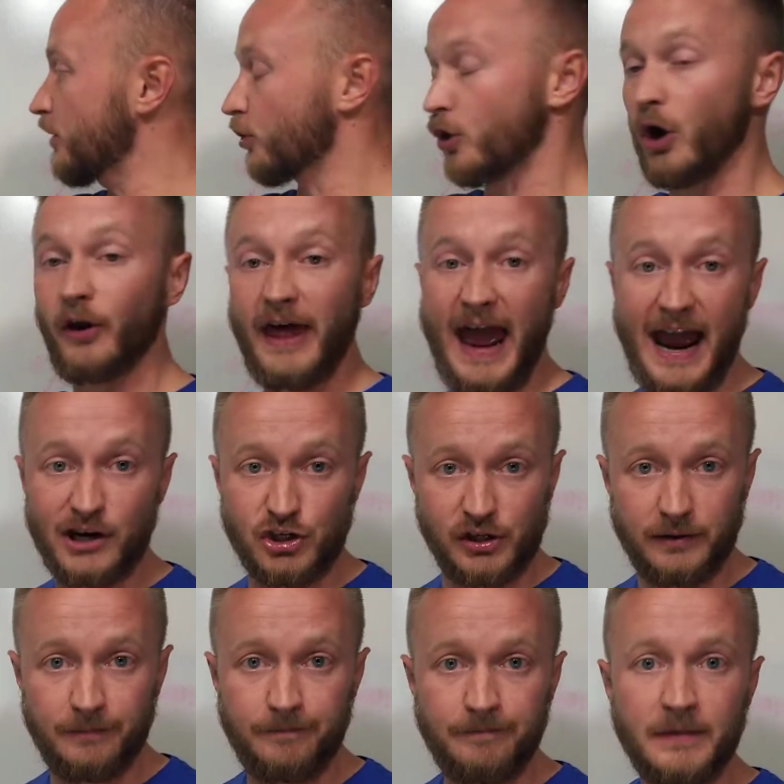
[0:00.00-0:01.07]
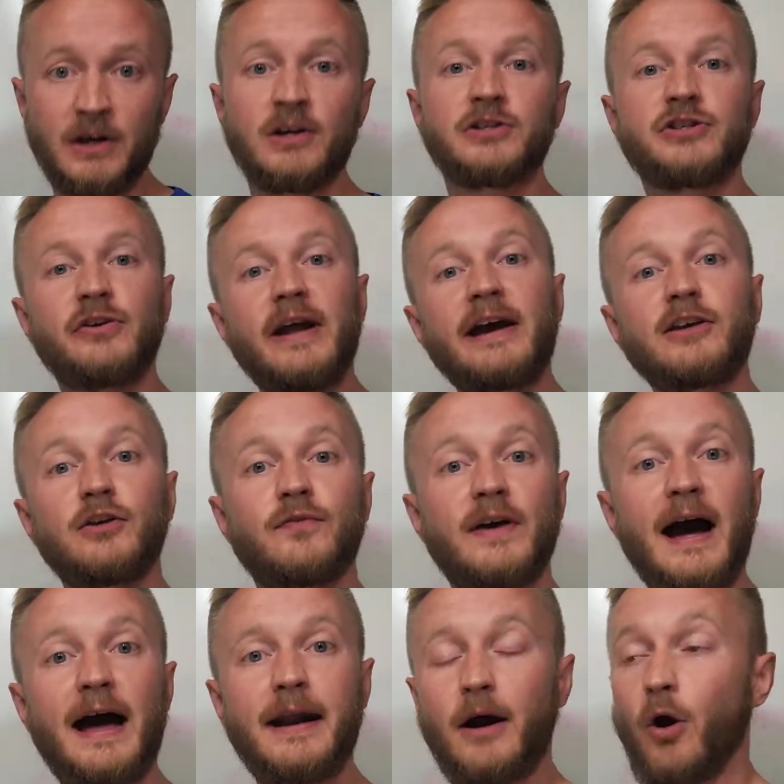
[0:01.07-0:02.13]
call to action. So now you've
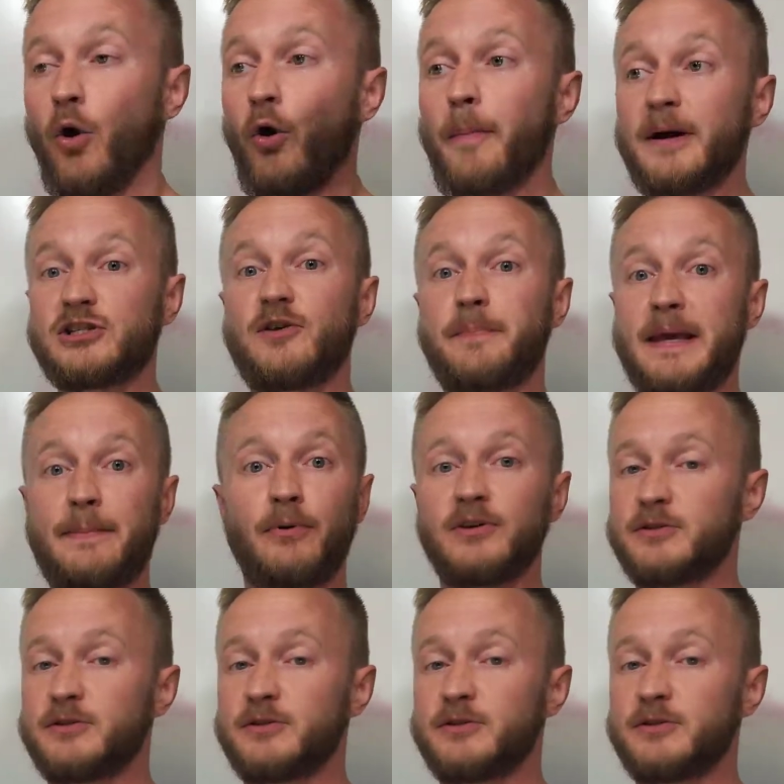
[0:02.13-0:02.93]
got a whole bunch of people,